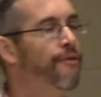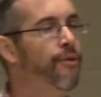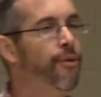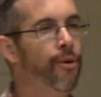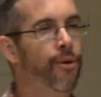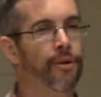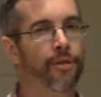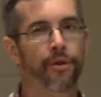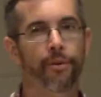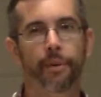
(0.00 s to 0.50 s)

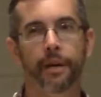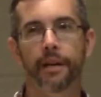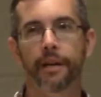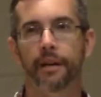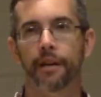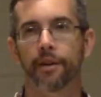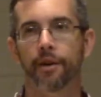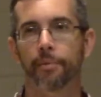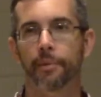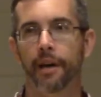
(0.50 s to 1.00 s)
for the week,
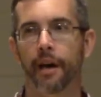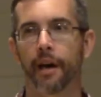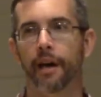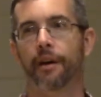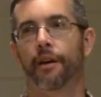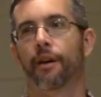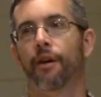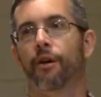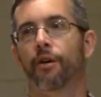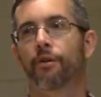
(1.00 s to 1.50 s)
and you'll be
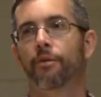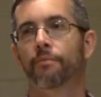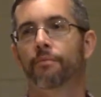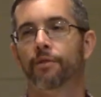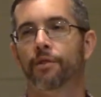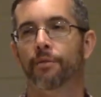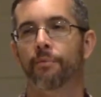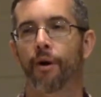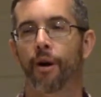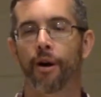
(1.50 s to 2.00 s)
heading home
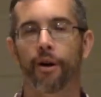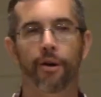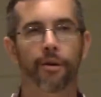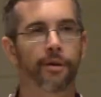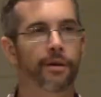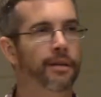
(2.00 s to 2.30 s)
tomorrow.